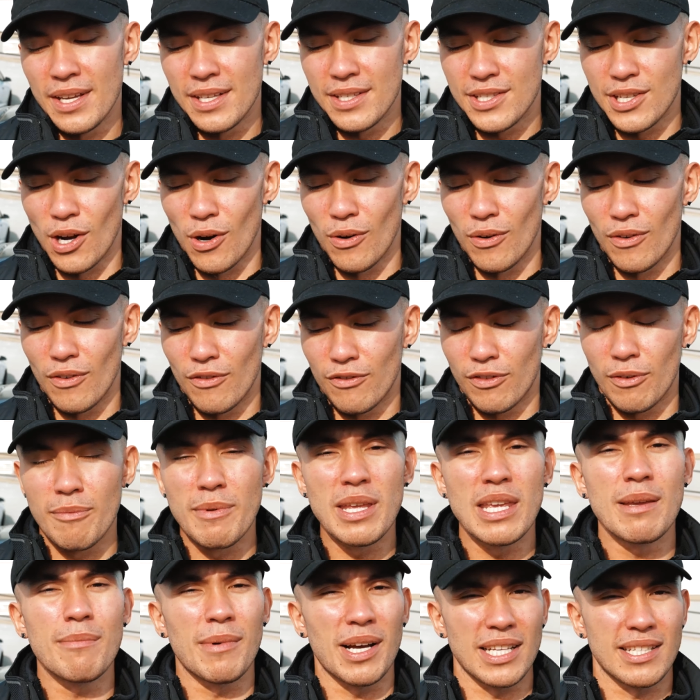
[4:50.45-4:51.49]
So for
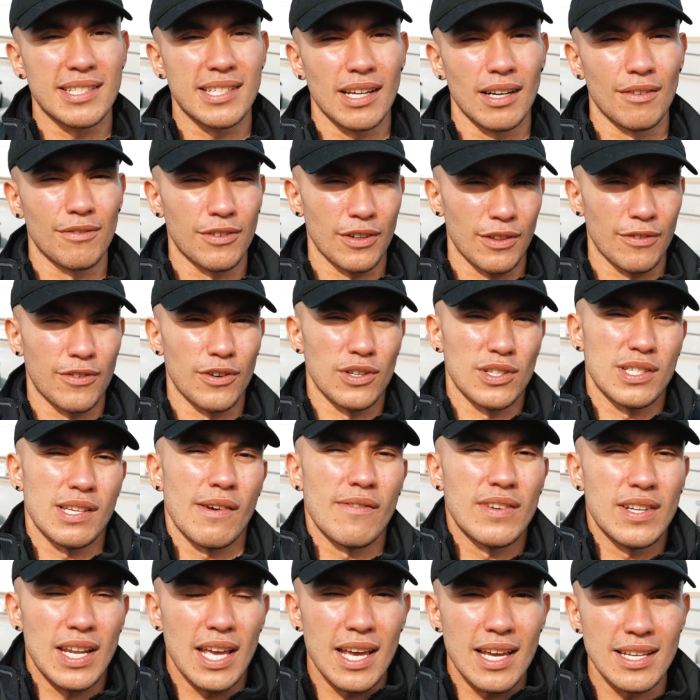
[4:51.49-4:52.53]
me, myself, for the first
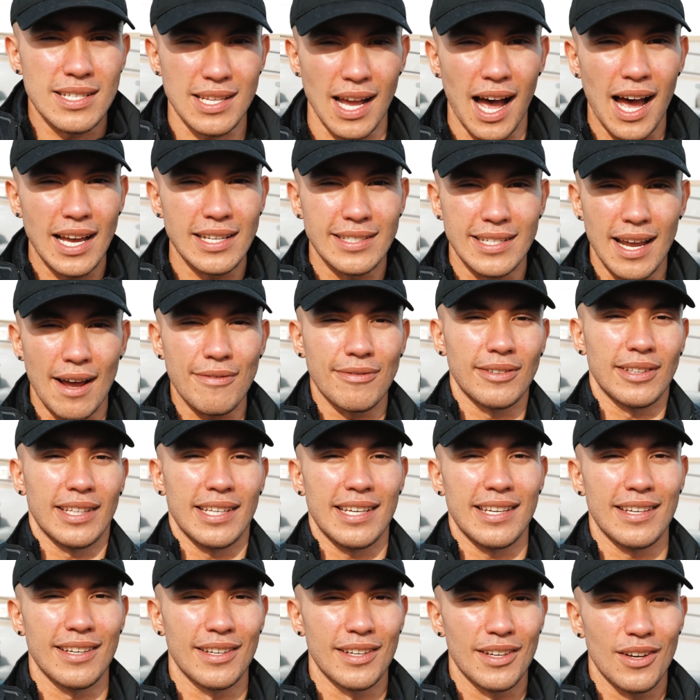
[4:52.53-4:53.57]
7 days, I
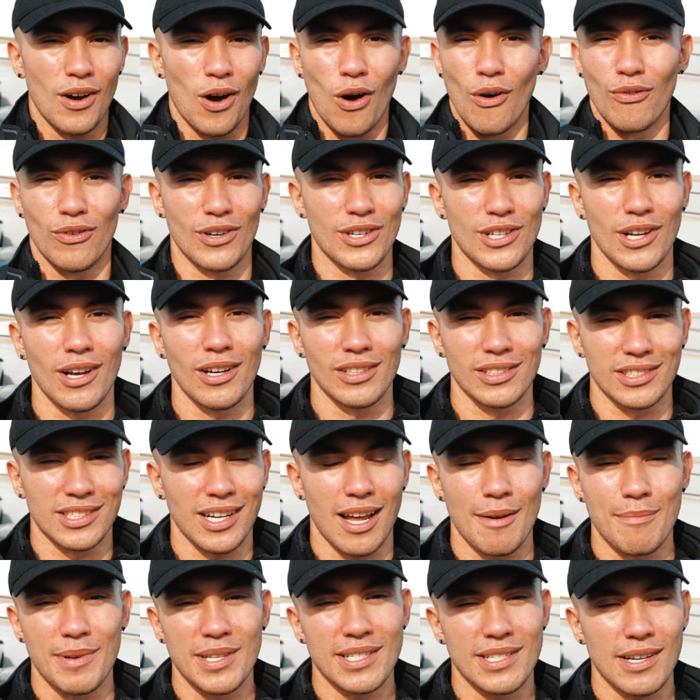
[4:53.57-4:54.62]
definitely overindulged.
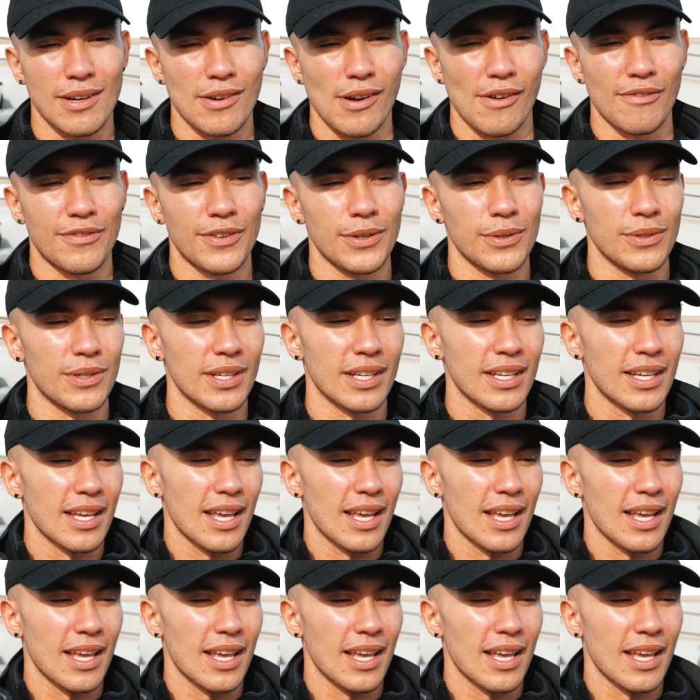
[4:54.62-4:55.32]
I binged out on food.